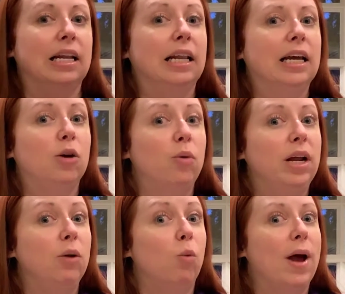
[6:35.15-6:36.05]

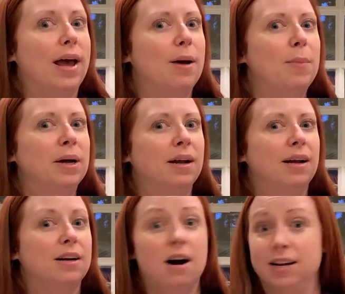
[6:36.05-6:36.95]
liquidy web
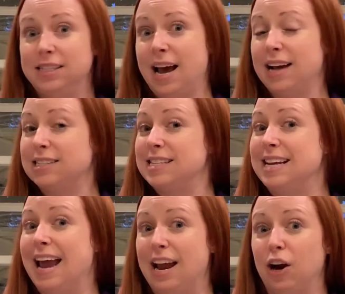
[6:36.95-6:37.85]
contacts the
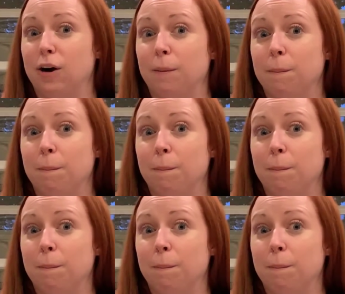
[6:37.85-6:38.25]
air,